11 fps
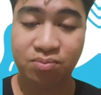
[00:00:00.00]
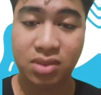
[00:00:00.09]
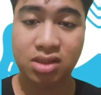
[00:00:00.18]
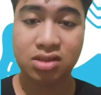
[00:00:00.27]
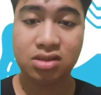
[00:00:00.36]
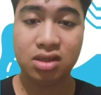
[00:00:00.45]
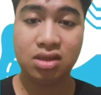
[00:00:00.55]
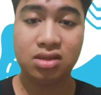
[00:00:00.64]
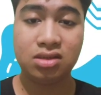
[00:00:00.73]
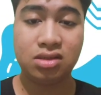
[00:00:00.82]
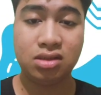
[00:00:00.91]
Methods
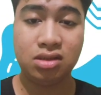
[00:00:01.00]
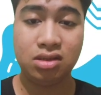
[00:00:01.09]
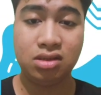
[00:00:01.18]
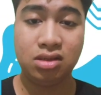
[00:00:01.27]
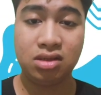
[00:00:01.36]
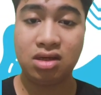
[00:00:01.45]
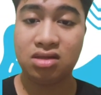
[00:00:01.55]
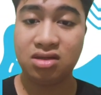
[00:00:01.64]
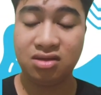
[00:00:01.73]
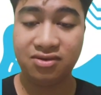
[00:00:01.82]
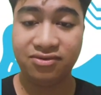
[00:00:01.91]
like the
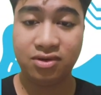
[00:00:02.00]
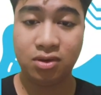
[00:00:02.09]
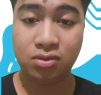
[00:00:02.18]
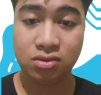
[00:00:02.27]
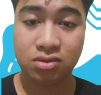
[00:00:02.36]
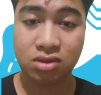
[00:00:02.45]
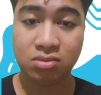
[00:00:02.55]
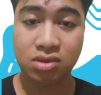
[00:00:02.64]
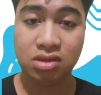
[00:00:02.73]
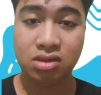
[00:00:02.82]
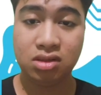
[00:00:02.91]
cognitive code,
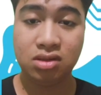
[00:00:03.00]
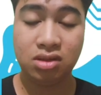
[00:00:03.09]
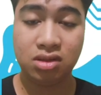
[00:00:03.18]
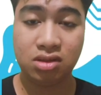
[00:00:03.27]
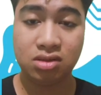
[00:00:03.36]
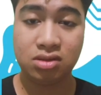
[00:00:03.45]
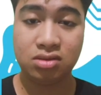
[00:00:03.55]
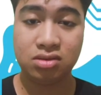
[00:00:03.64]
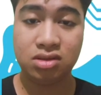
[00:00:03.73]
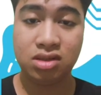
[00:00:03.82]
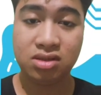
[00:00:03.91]
community language
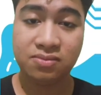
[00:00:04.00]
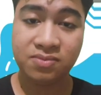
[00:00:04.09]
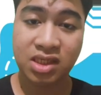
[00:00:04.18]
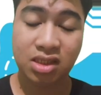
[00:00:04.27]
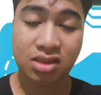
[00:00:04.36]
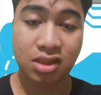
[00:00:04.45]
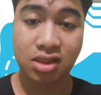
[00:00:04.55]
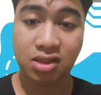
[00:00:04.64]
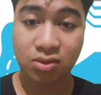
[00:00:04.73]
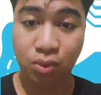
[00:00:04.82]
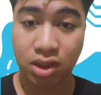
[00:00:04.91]
learning,
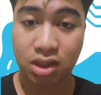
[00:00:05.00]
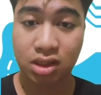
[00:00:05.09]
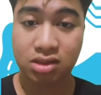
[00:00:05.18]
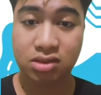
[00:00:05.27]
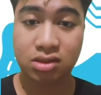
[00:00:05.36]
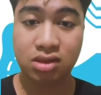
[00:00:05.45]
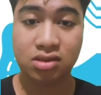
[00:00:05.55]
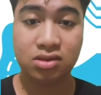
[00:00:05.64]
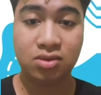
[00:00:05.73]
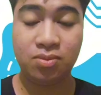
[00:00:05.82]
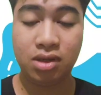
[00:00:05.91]
silent way, and
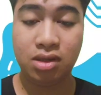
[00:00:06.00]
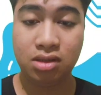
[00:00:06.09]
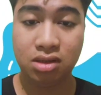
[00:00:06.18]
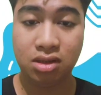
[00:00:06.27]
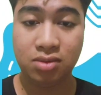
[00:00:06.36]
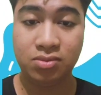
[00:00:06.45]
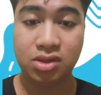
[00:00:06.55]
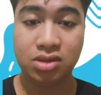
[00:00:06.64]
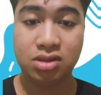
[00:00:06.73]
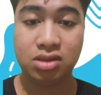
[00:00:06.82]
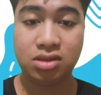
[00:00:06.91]
suggestopedia
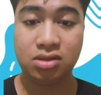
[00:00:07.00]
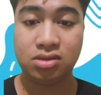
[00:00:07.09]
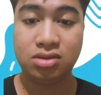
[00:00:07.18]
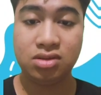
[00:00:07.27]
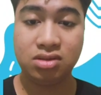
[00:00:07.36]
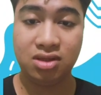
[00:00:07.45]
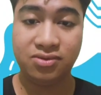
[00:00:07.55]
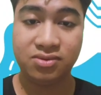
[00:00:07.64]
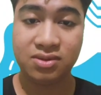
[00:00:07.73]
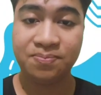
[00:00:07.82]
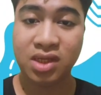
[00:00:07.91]
emerged as
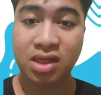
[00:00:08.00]
alternatives.